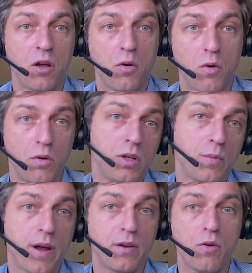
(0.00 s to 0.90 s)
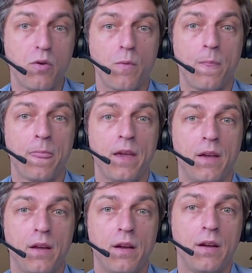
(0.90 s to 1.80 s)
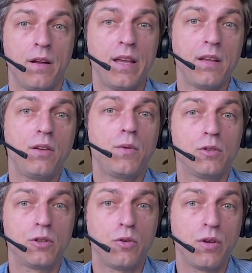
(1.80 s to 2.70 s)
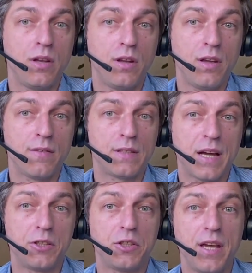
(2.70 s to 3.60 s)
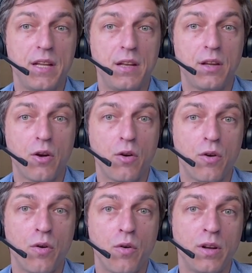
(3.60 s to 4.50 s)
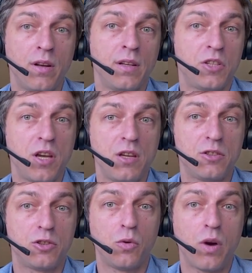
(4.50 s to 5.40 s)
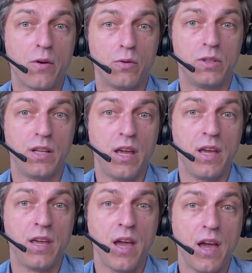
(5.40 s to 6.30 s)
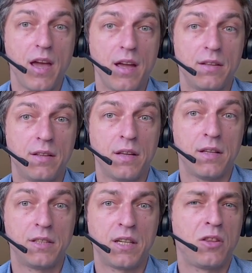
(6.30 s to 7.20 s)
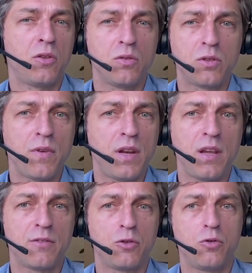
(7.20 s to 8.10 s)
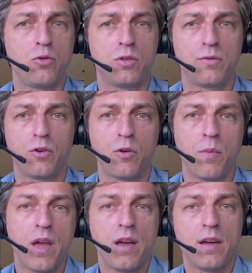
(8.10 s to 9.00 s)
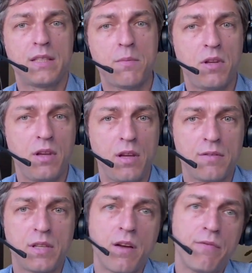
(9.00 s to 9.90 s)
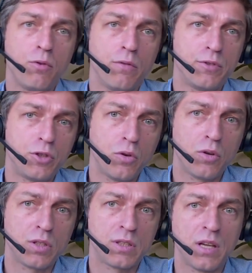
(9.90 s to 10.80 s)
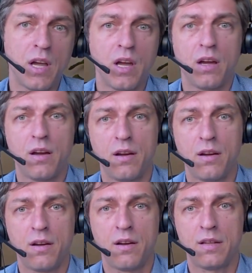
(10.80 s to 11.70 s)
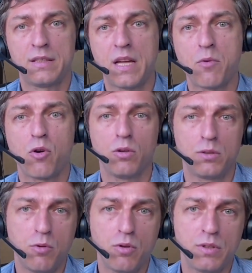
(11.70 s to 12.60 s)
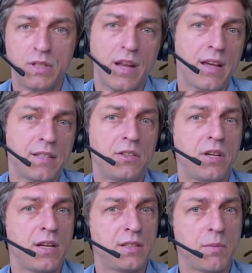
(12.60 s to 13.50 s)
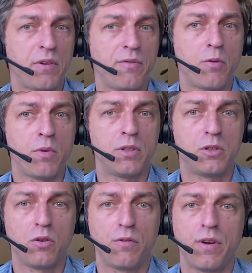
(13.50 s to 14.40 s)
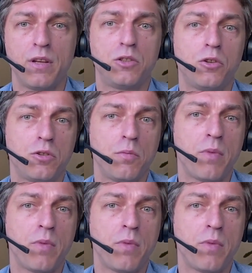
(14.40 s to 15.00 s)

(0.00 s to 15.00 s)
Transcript: all at one go. Like an individual stock, ETFs are traded on an exchange throughout the day, and there are tons of ETFs to choose from. Some ETFs are full of stocks, some hold bonds, and others track the performance of a certain